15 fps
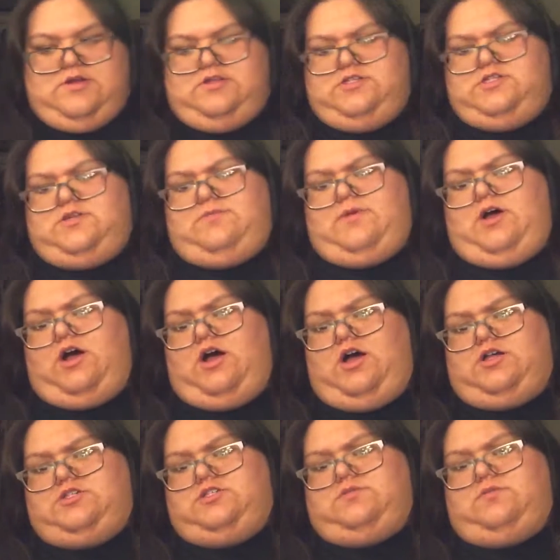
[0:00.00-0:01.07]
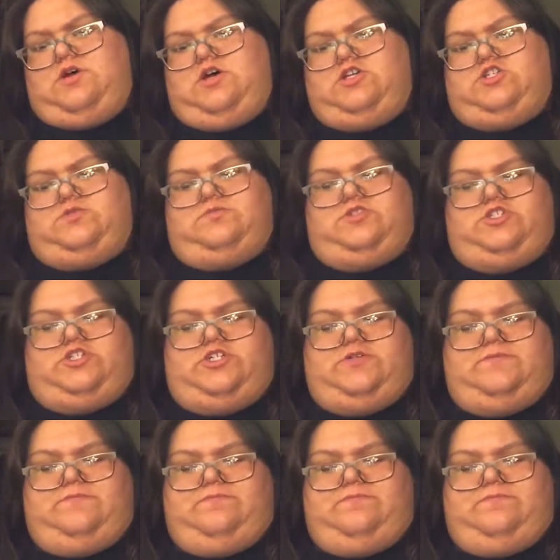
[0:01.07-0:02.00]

It's an awesome, awesome shirt